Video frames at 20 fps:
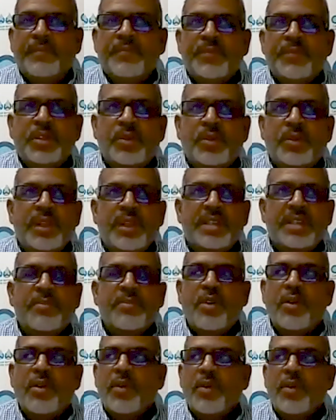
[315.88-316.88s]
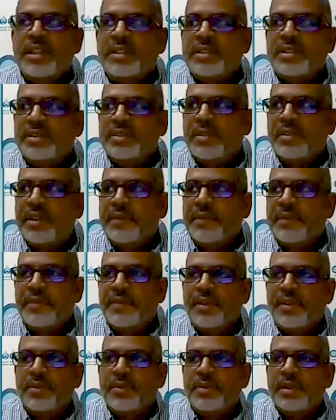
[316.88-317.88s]
so there's more waste, so therefore
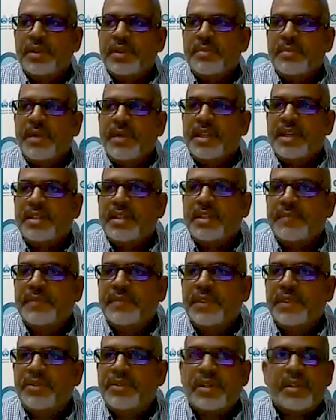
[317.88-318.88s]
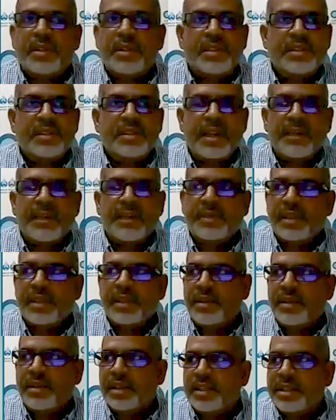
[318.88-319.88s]
you could imagine if the truck is driving
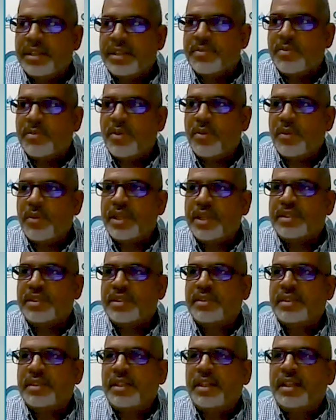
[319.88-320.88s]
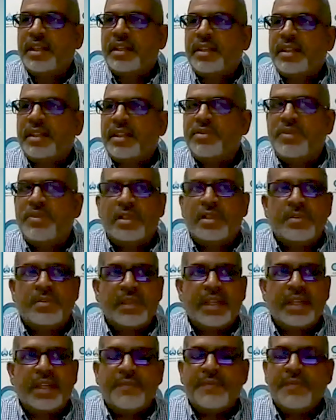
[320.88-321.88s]
along and there's more waste, the trucks will
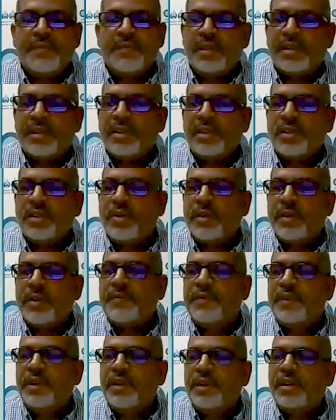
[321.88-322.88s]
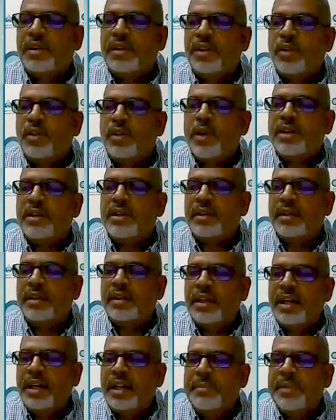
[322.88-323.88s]
get fuller quicker
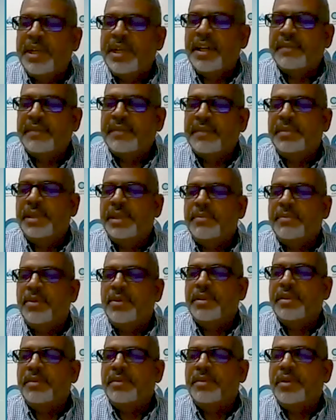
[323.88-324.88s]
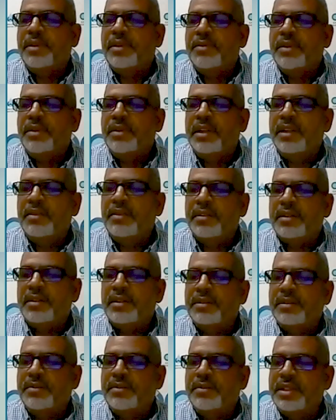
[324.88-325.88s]
and may have to make more than one run in order
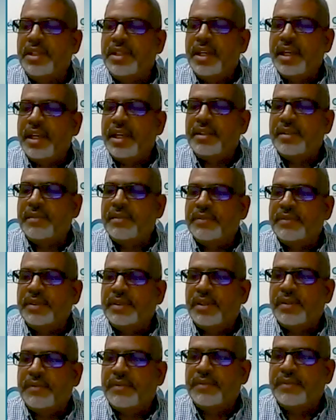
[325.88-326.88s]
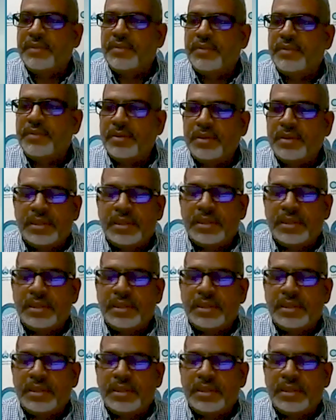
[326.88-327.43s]
to reach the end of the route.